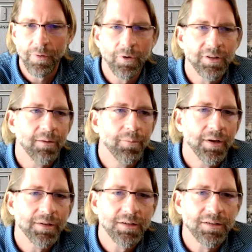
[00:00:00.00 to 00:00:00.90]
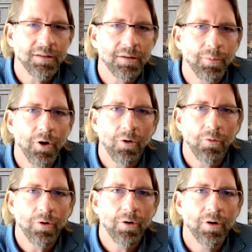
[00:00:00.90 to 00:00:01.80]
And what that means is that the
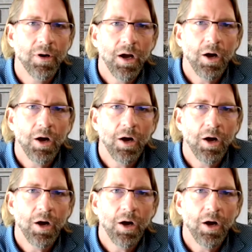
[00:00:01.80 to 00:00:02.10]
borrower